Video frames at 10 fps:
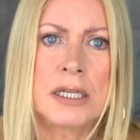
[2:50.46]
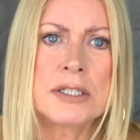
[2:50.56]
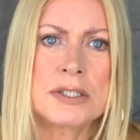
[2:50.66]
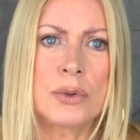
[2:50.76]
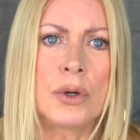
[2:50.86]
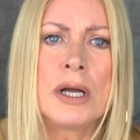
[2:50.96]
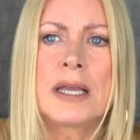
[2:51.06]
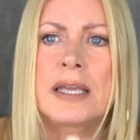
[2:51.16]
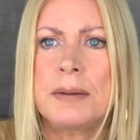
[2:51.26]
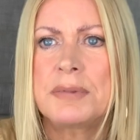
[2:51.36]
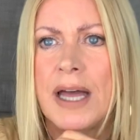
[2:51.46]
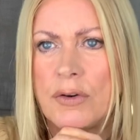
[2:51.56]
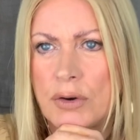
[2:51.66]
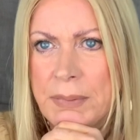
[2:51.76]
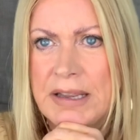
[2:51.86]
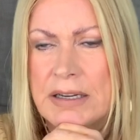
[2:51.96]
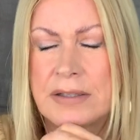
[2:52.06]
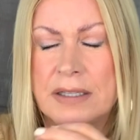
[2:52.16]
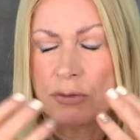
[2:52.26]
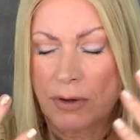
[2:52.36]
So keep that
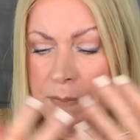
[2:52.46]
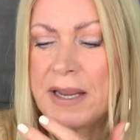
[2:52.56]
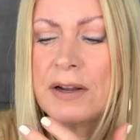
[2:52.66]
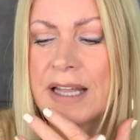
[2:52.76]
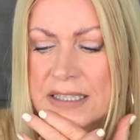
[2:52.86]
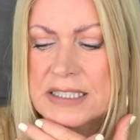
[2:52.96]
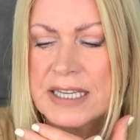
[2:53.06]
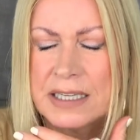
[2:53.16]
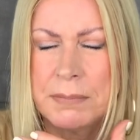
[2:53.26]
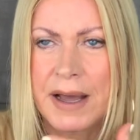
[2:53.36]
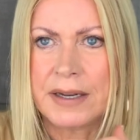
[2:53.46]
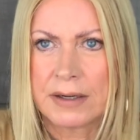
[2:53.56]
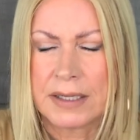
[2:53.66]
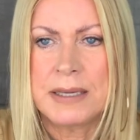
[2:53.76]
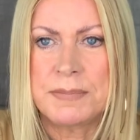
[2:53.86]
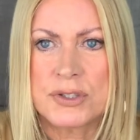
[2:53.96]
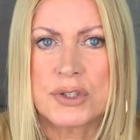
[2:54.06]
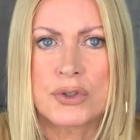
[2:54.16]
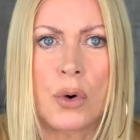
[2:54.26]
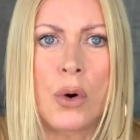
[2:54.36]
repair that skin barrier and keep it
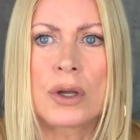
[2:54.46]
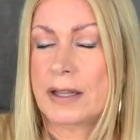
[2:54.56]
strong.